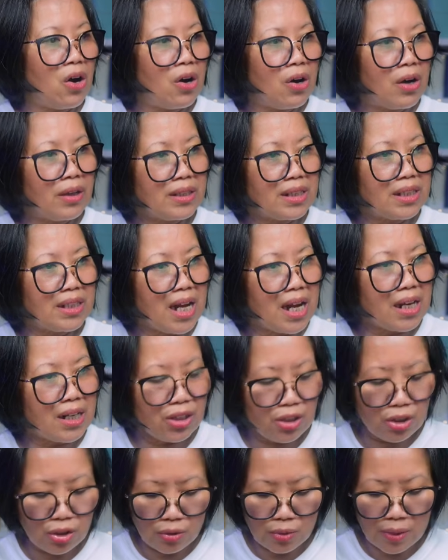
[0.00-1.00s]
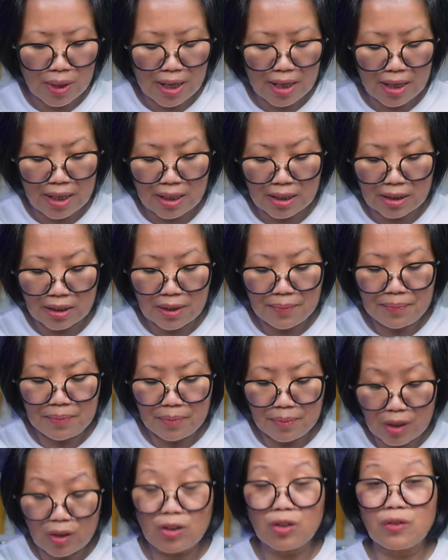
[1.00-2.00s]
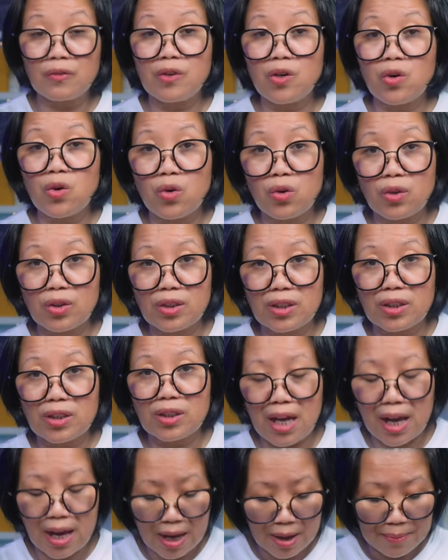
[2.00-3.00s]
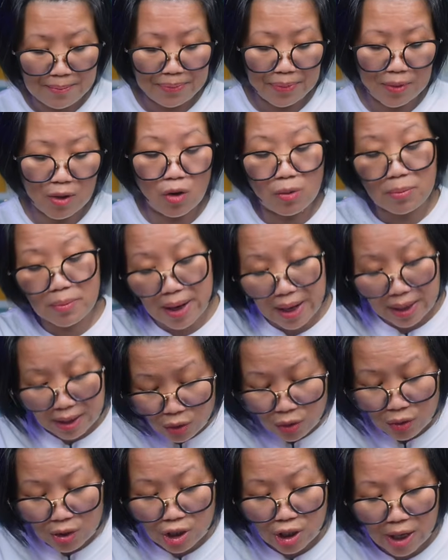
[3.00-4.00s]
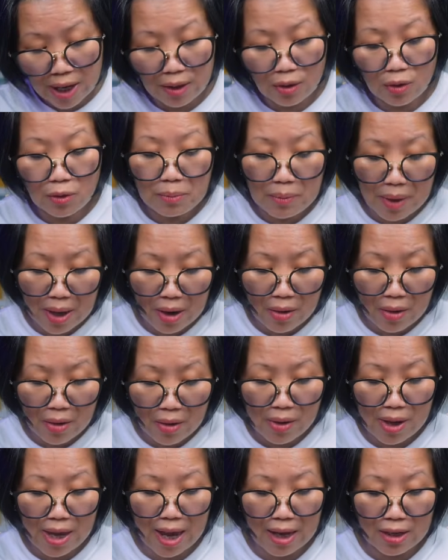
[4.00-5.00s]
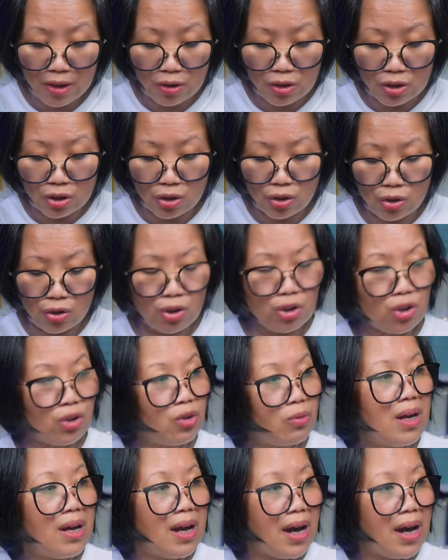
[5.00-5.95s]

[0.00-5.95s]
started doing is, because of course on my new channel, Marianne on YouTube,